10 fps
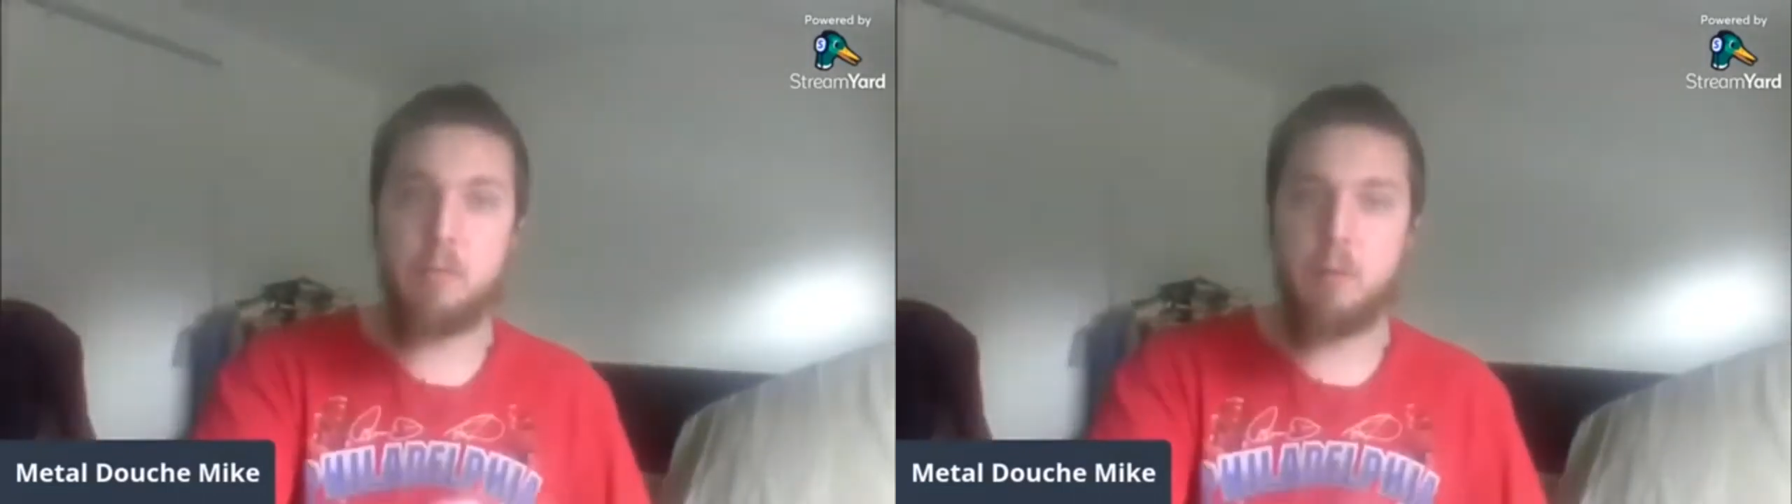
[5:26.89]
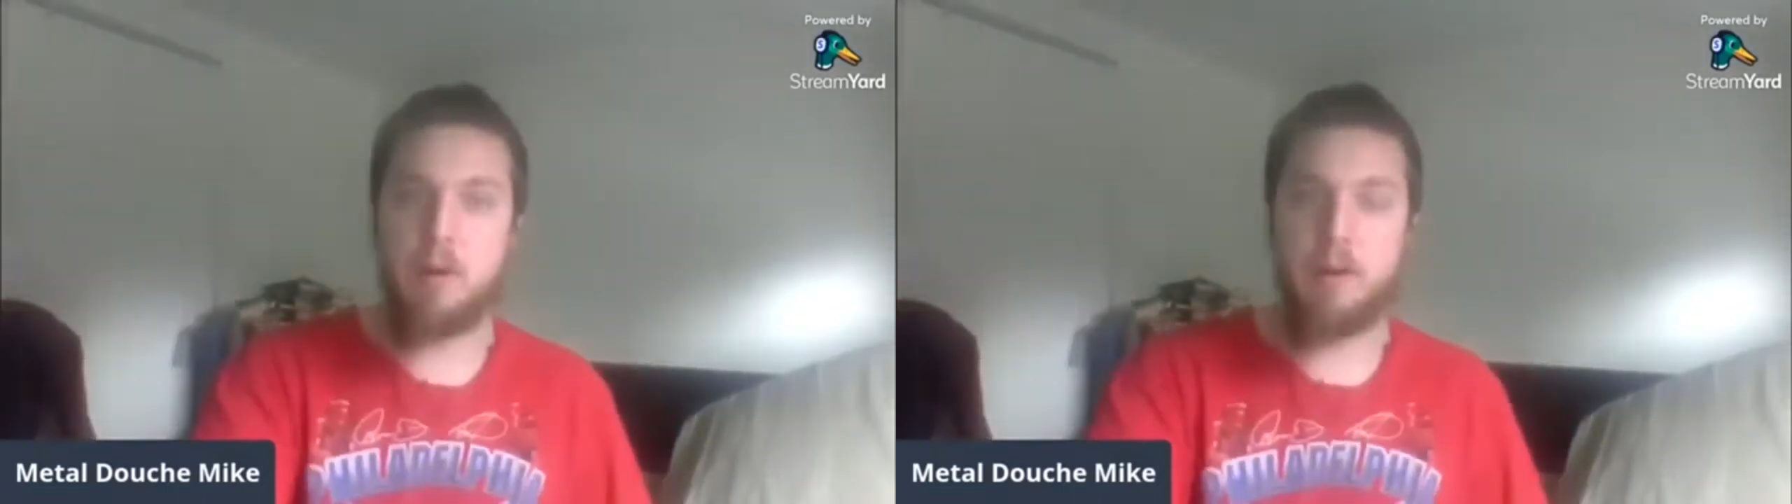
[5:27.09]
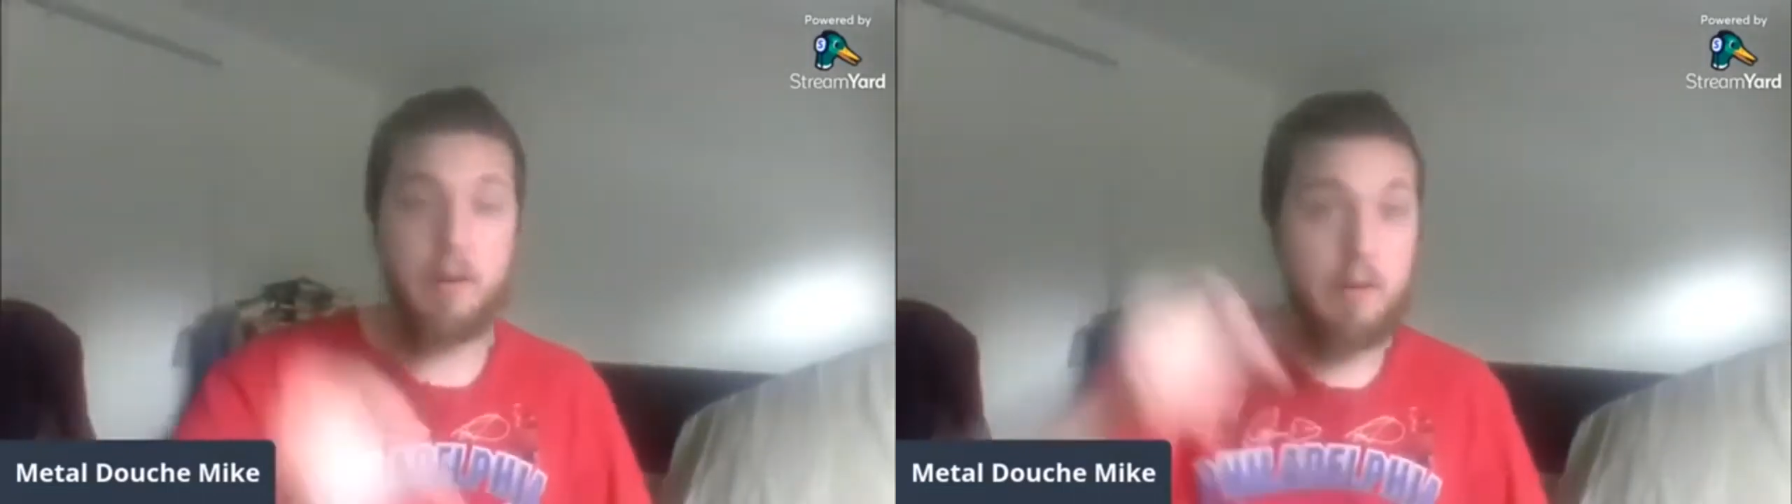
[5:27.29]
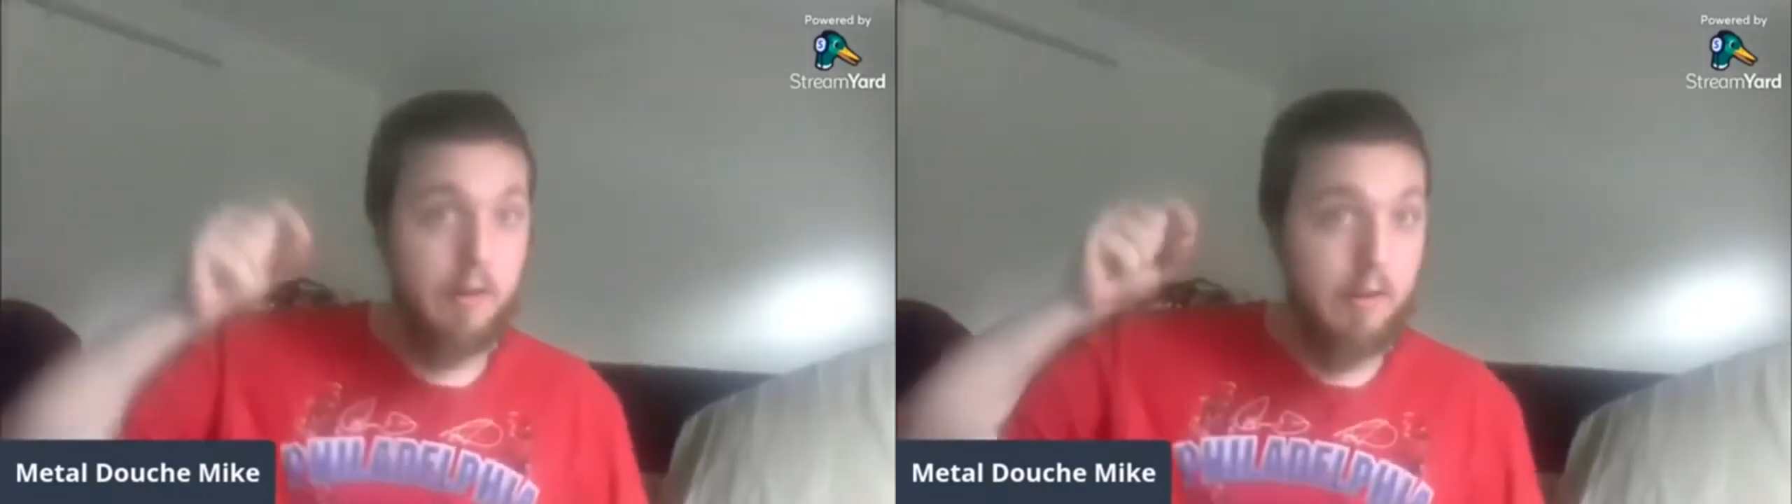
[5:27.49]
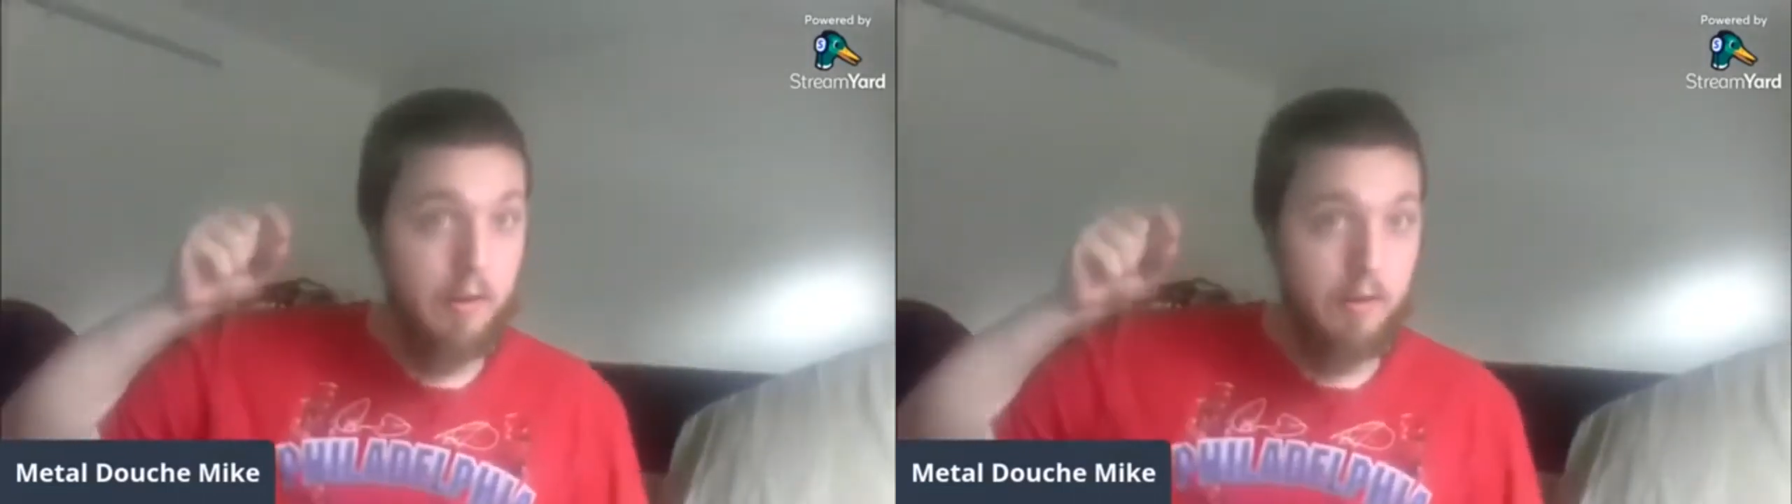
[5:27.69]
one.
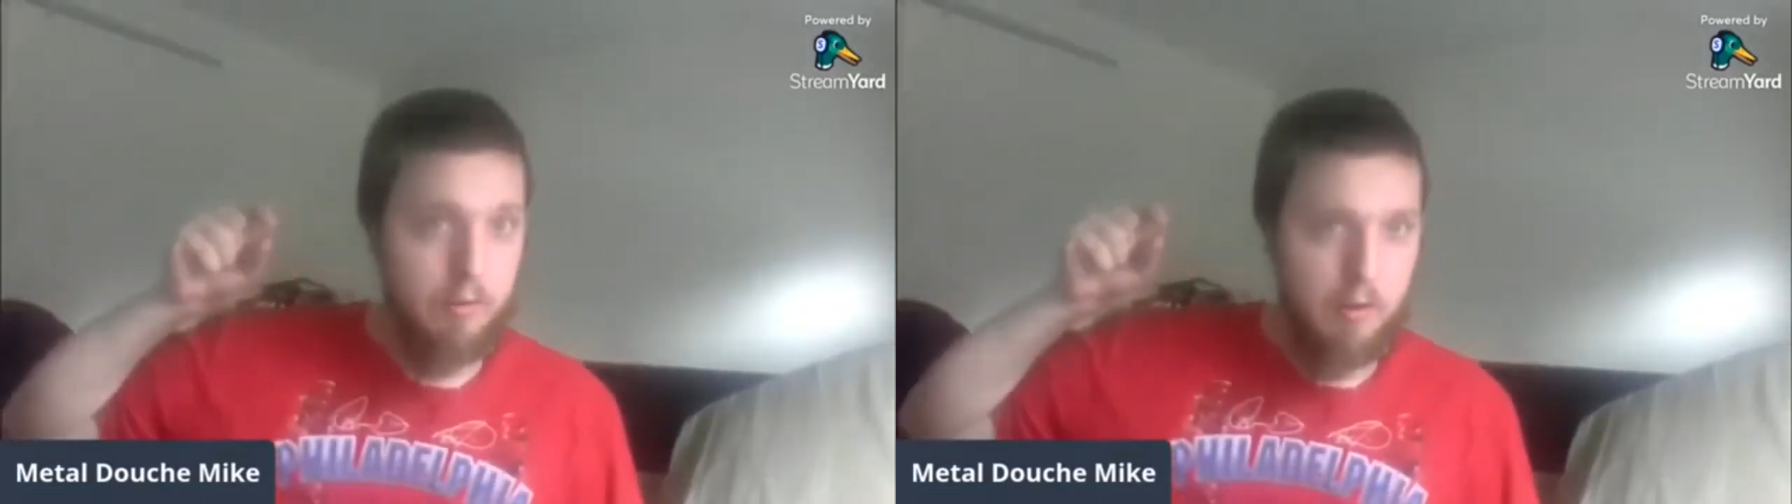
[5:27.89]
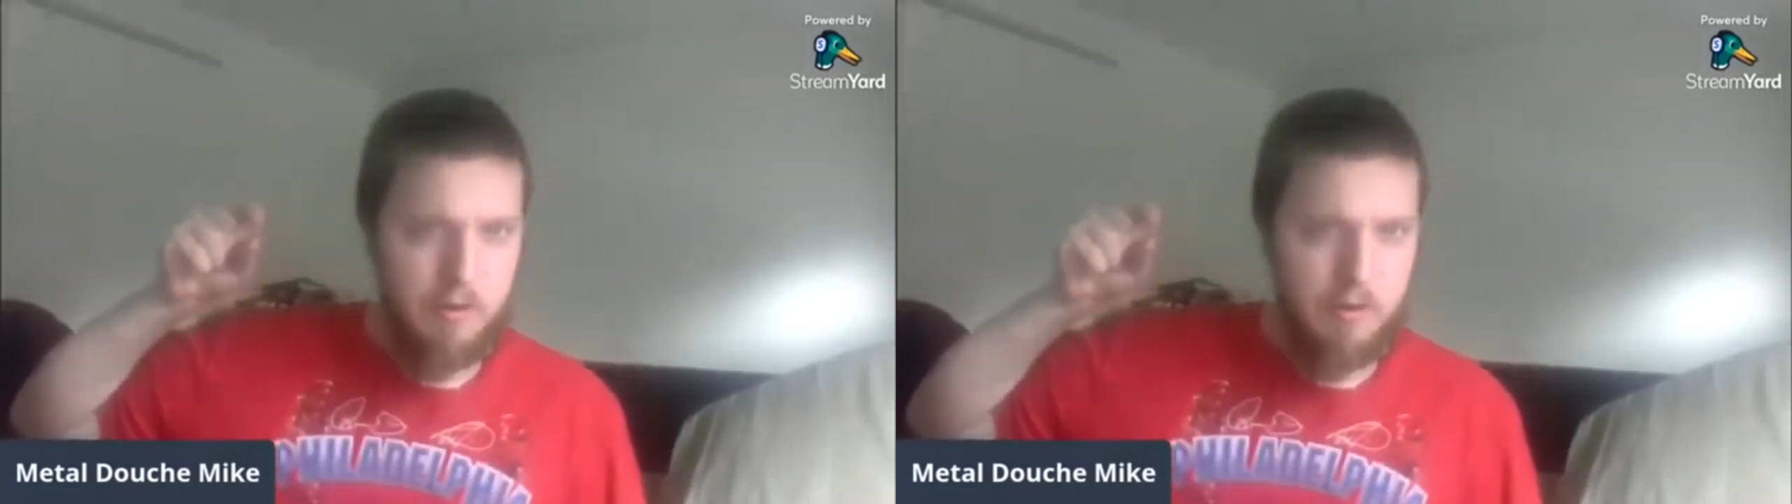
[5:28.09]
Because